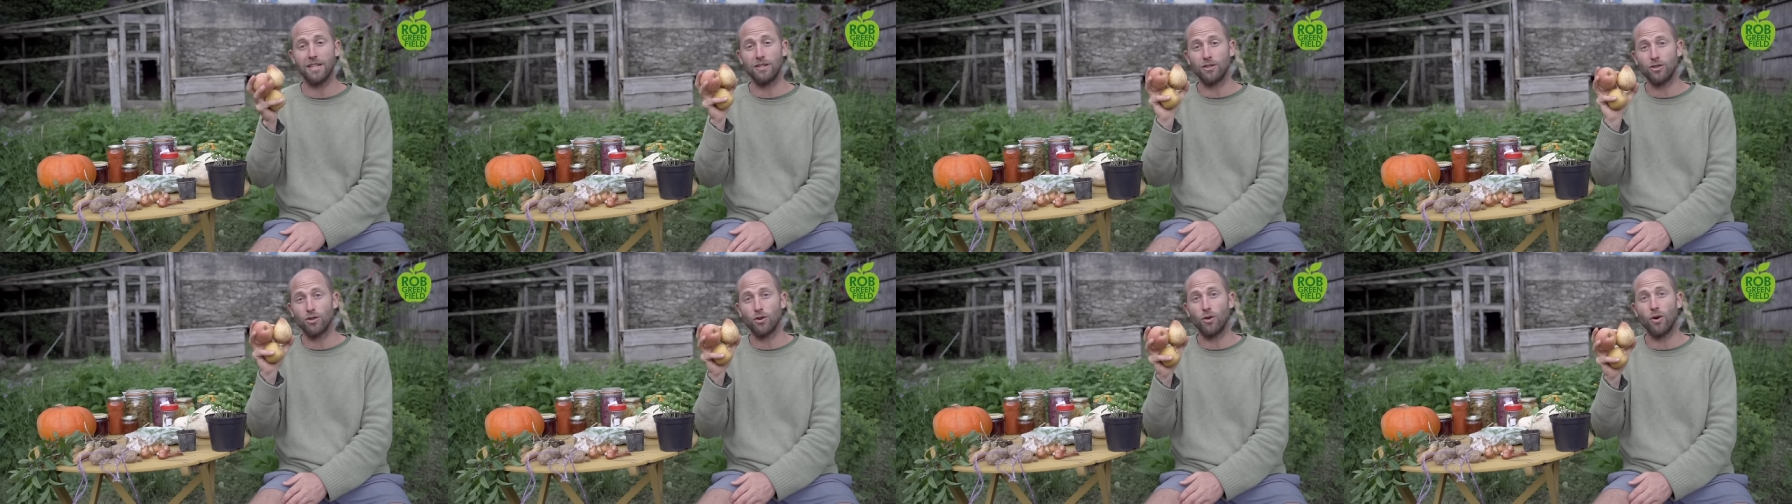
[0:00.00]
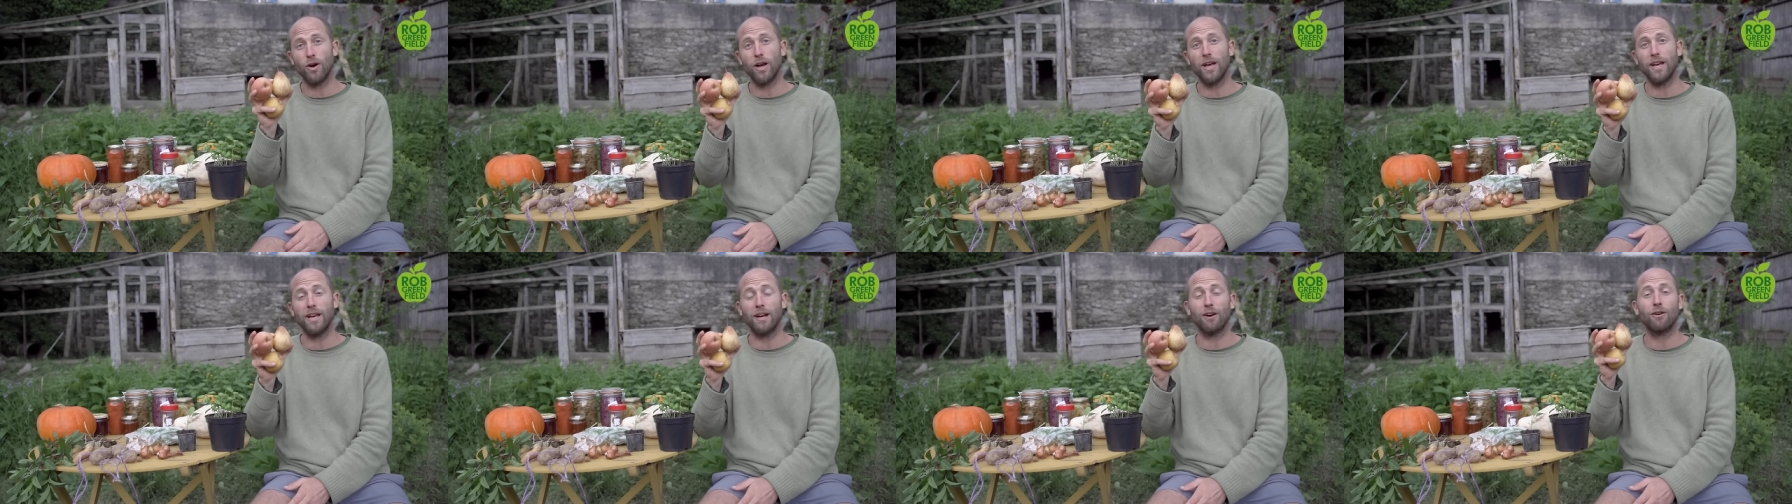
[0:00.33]

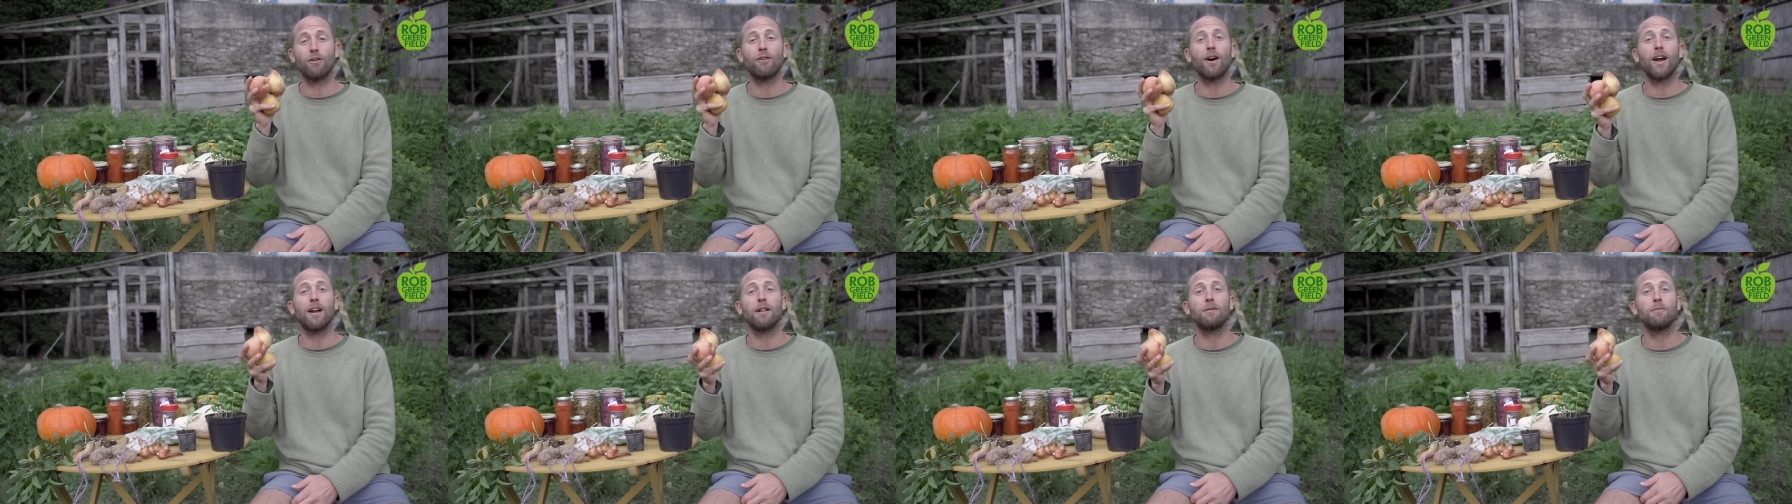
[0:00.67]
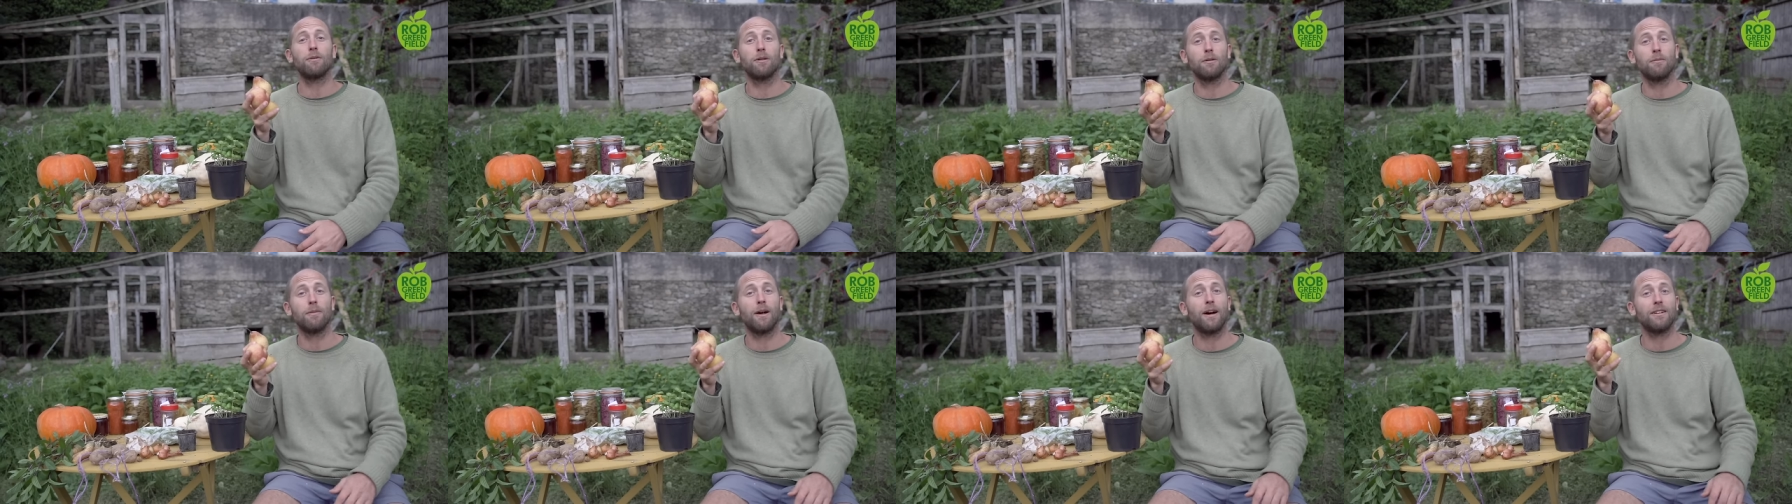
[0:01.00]
enjoy
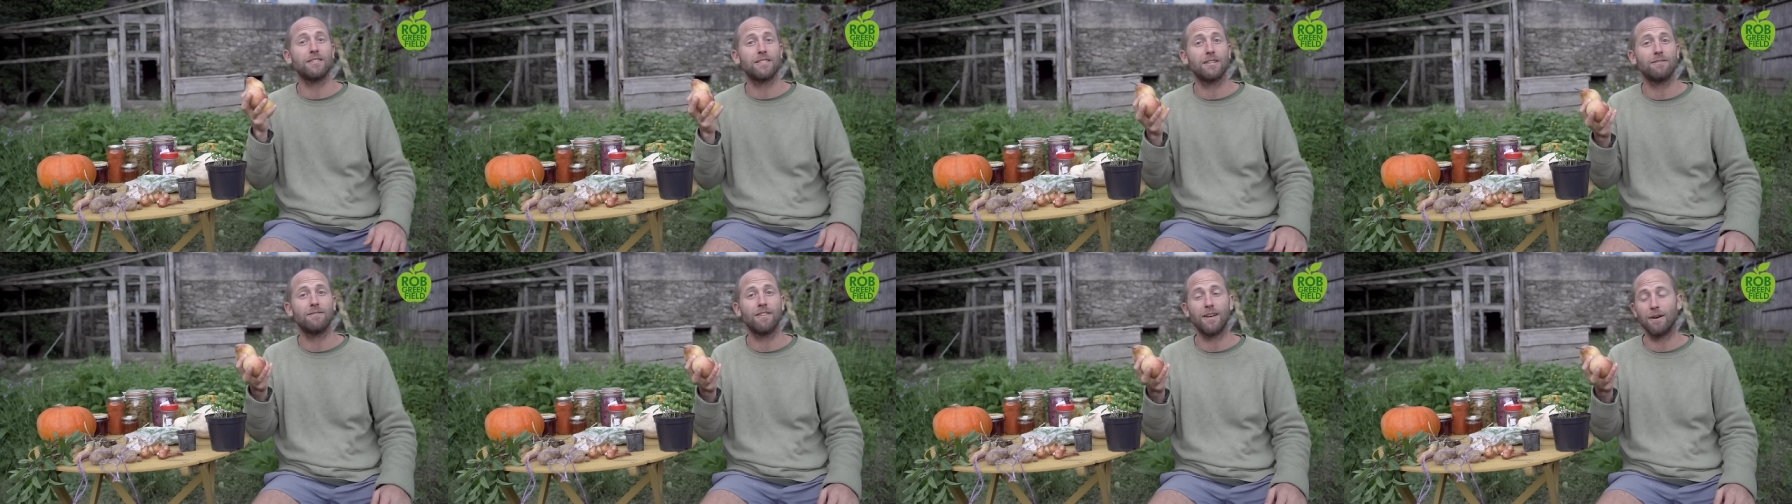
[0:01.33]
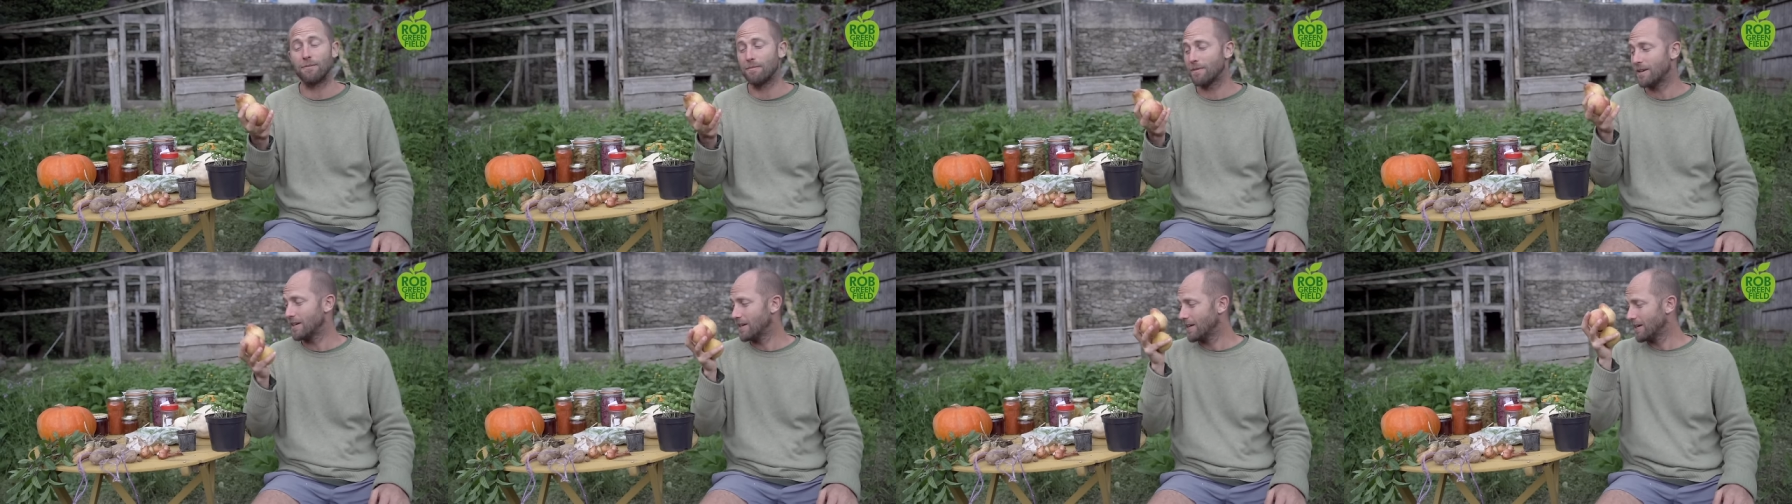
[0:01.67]
incredible amounts of
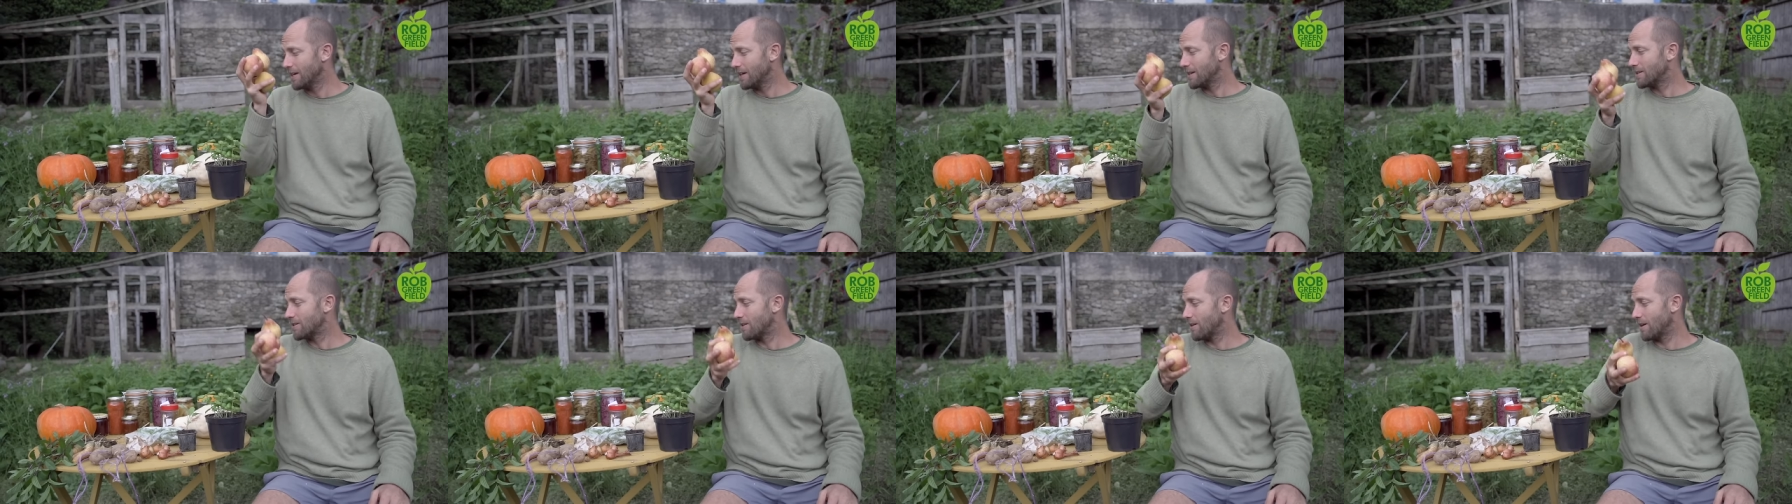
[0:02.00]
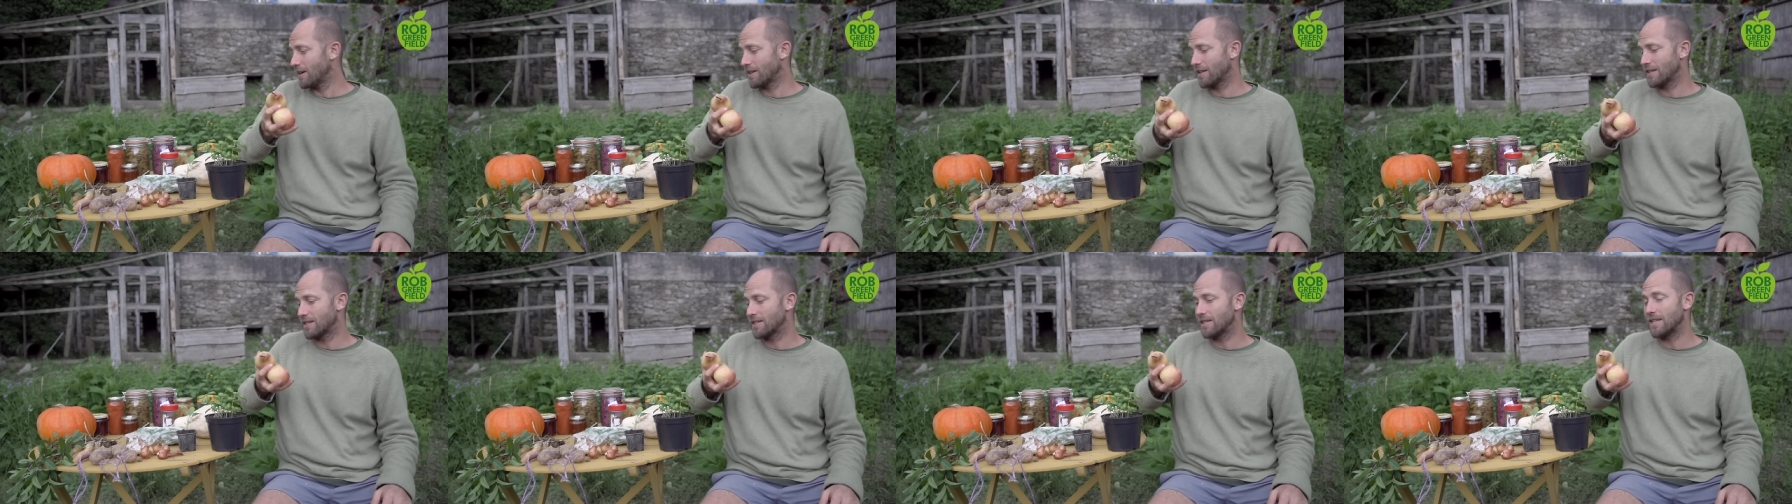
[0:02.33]
them
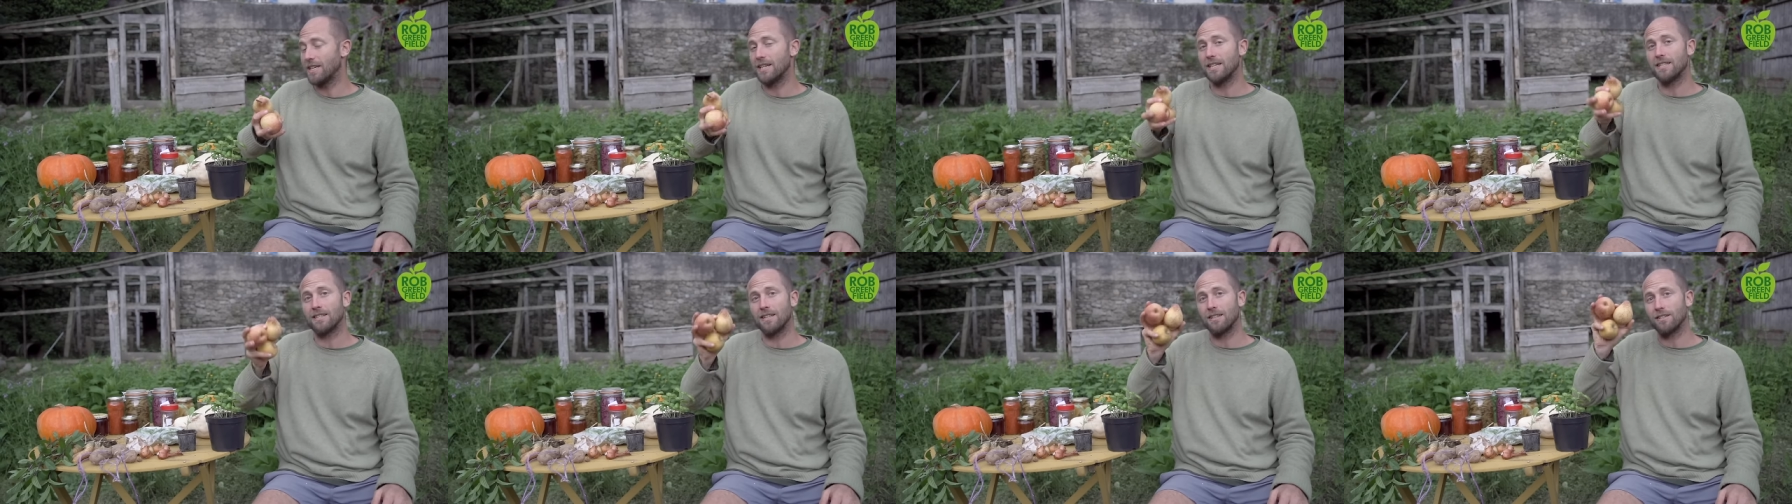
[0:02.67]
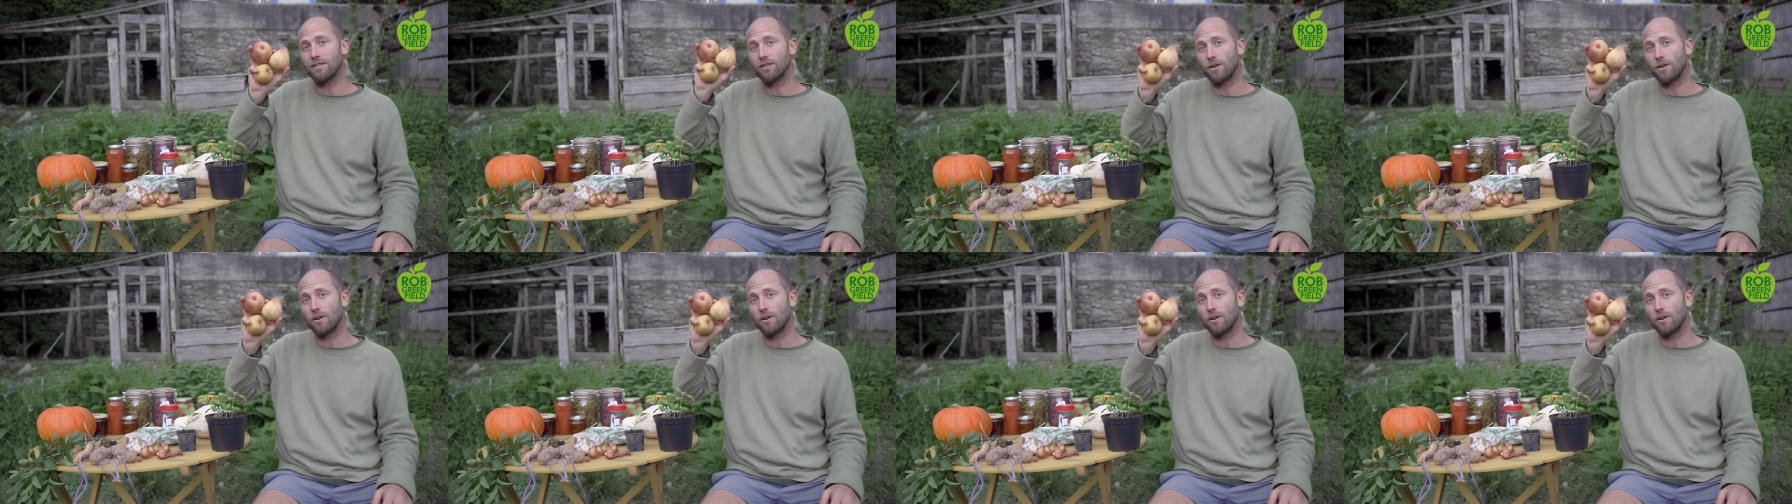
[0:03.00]
during the season.